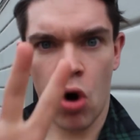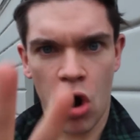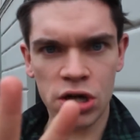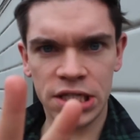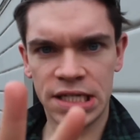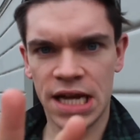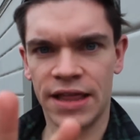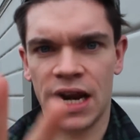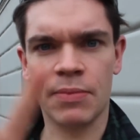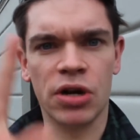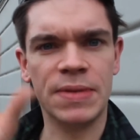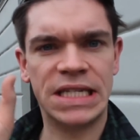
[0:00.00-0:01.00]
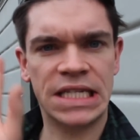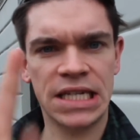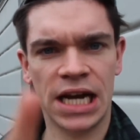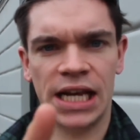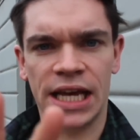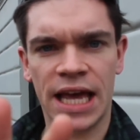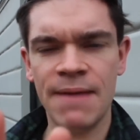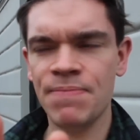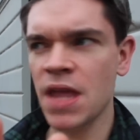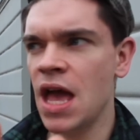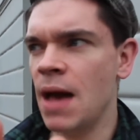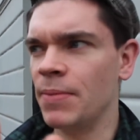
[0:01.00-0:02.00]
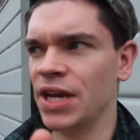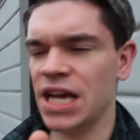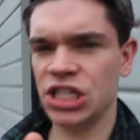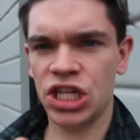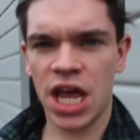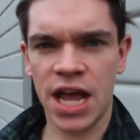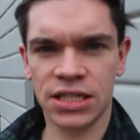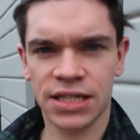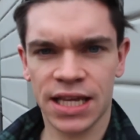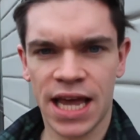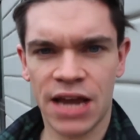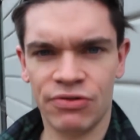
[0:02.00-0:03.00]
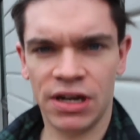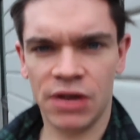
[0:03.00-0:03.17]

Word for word: washed and then I'm going to be styling it. I'm going to get changed because I can't